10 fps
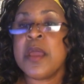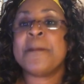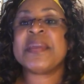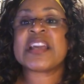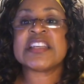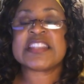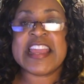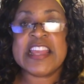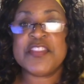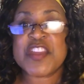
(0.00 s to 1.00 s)
Because
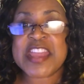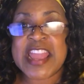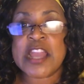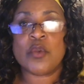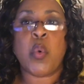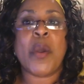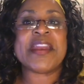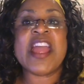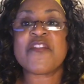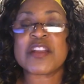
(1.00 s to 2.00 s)
in the end,
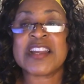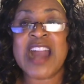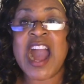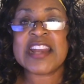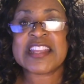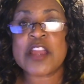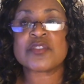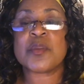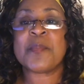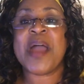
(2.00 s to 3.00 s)
whatever God
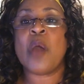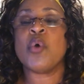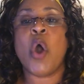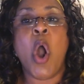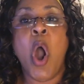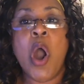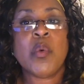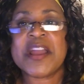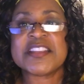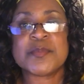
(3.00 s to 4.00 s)
cares about will
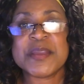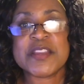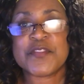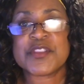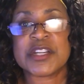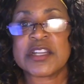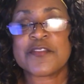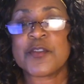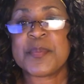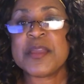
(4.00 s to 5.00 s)
always be for the good
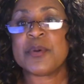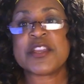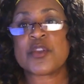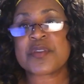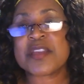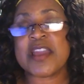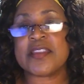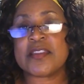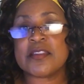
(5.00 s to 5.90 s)
of the people he created.